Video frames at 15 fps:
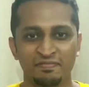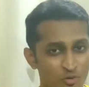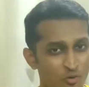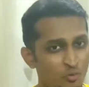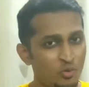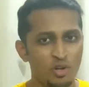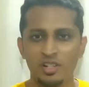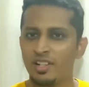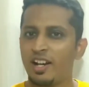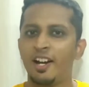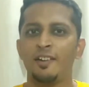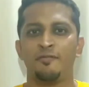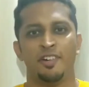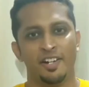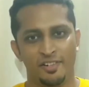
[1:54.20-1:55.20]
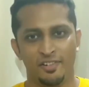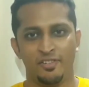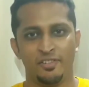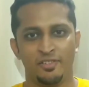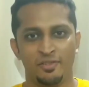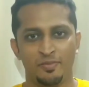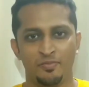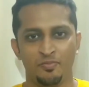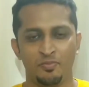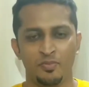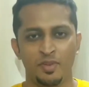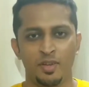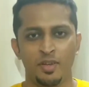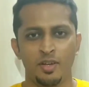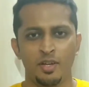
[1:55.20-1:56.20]
What are viruses?
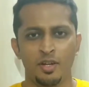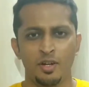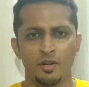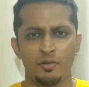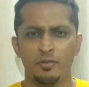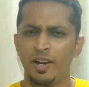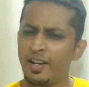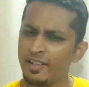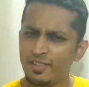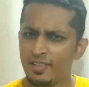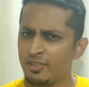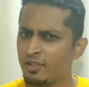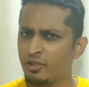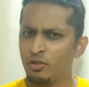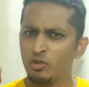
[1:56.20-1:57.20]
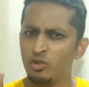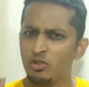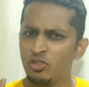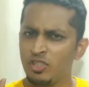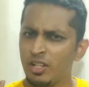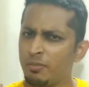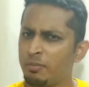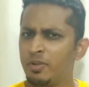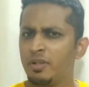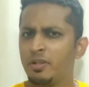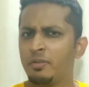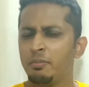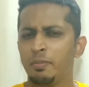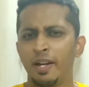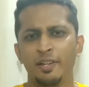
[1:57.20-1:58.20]
Viruses are those
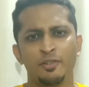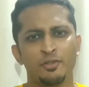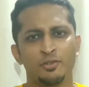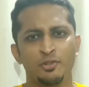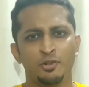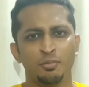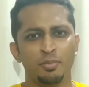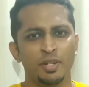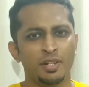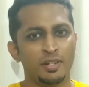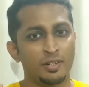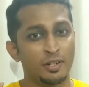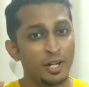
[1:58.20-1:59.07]
sub-microscopic